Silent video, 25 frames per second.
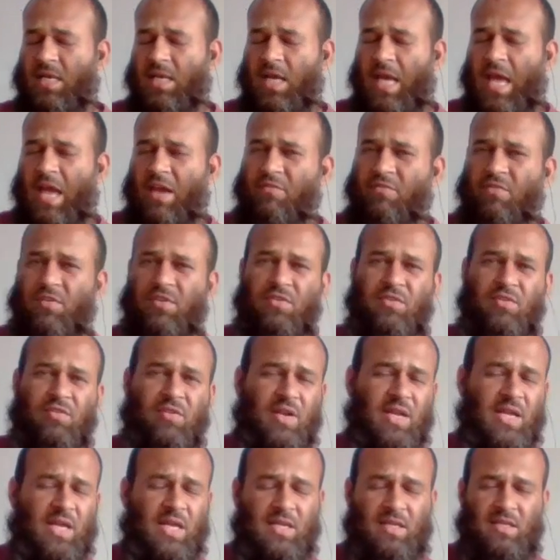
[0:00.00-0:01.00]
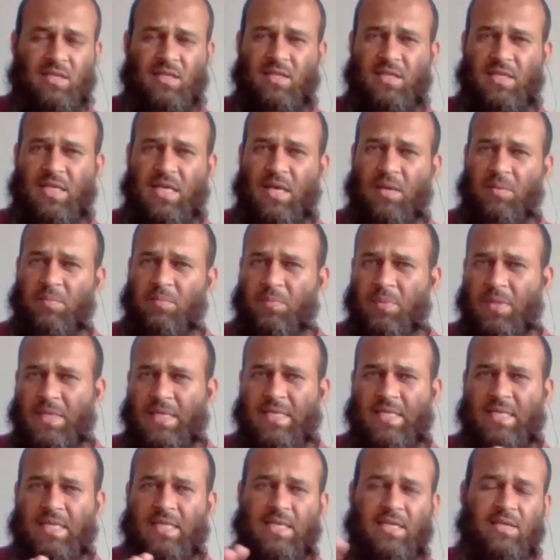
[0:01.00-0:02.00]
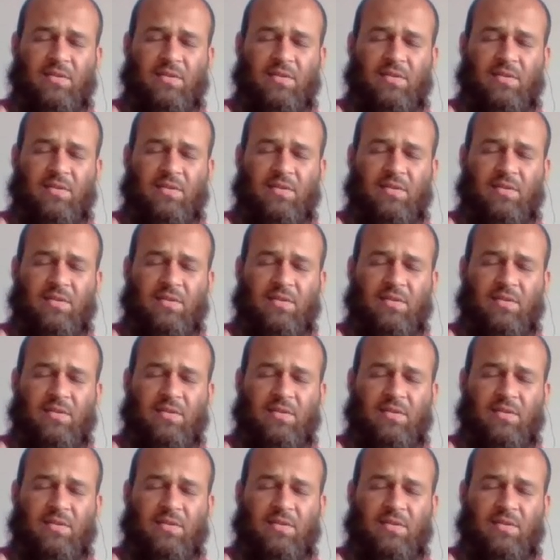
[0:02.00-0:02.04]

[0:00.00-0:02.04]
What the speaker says: Evergreen, completely